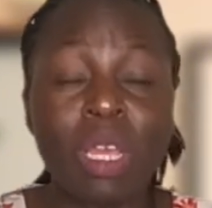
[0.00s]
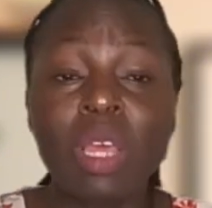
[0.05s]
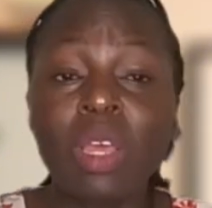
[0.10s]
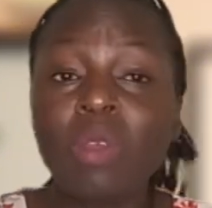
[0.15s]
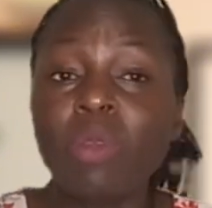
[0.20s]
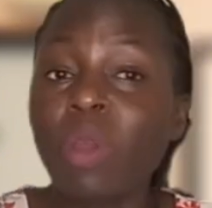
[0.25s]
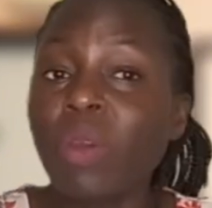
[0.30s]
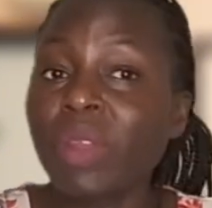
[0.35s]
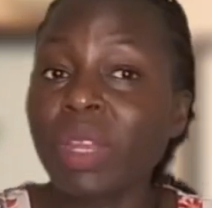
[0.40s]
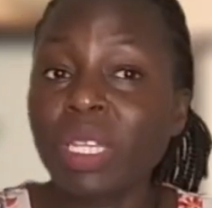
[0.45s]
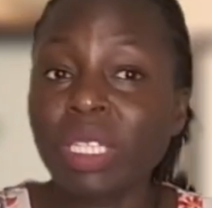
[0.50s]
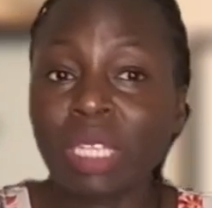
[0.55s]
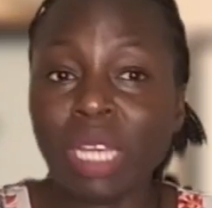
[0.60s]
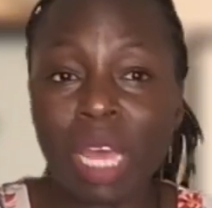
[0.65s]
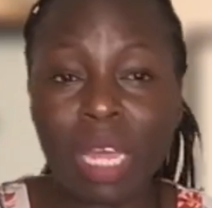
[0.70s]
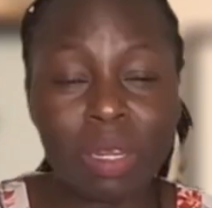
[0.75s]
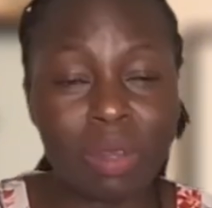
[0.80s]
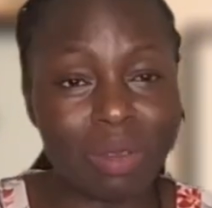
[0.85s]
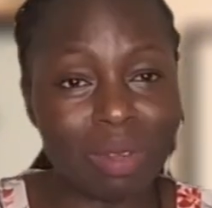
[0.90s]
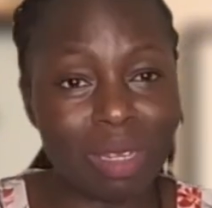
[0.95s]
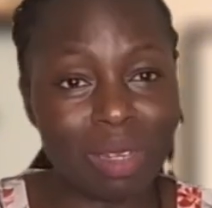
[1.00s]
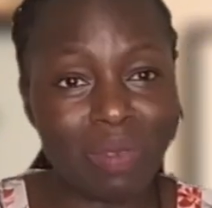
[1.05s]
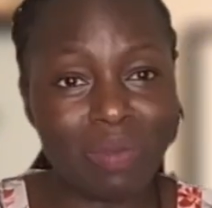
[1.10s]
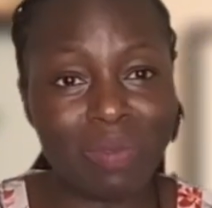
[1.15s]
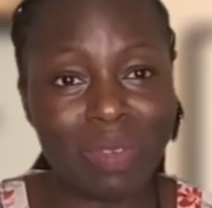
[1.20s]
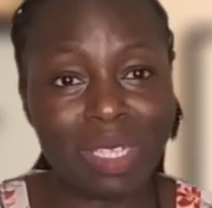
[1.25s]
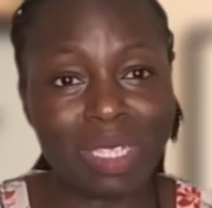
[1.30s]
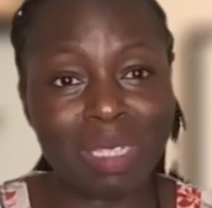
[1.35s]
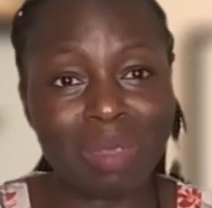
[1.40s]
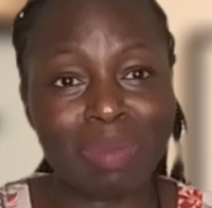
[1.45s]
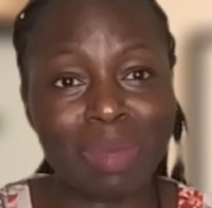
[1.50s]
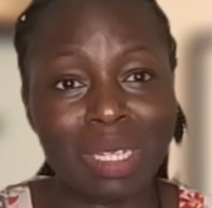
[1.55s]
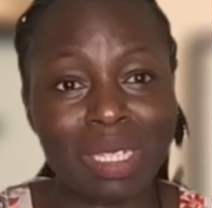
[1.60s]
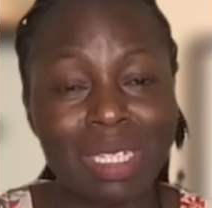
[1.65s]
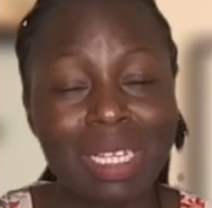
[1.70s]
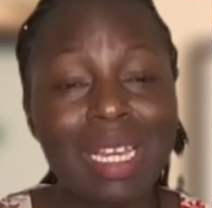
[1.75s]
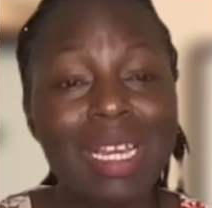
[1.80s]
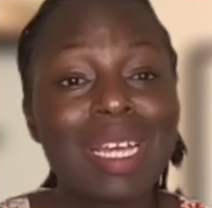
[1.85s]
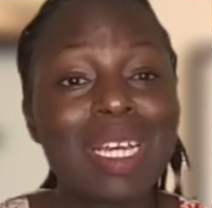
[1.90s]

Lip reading: your return on investment.